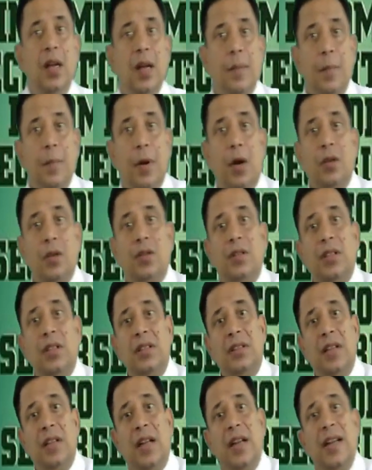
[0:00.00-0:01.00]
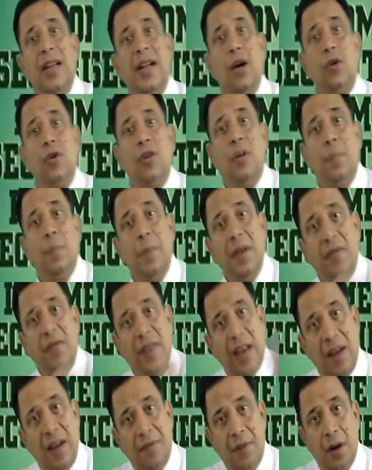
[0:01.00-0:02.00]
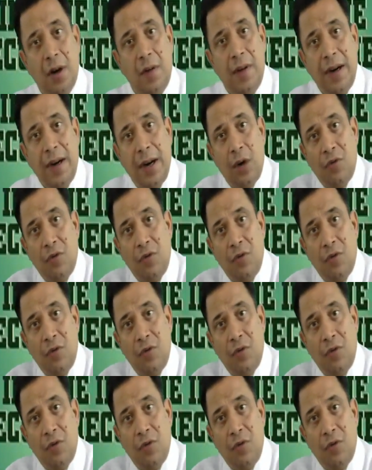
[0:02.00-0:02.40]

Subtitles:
because this learning outcome B we have covered.